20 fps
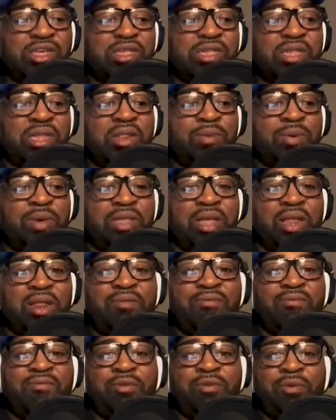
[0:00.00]
and Louisiana
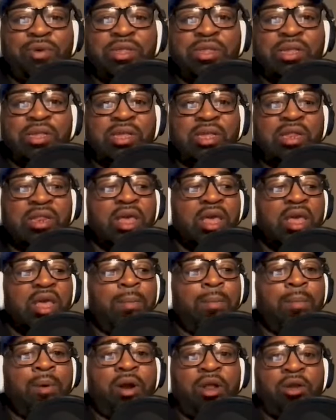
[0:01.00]
influences. And
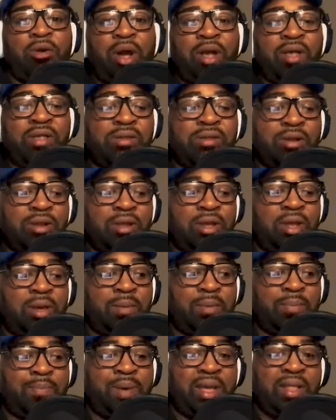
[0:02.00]
Mardi Gras is starting to become
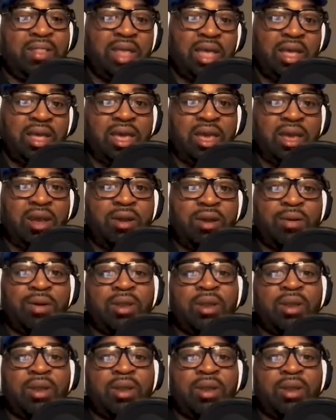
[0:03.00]
a big thing here. And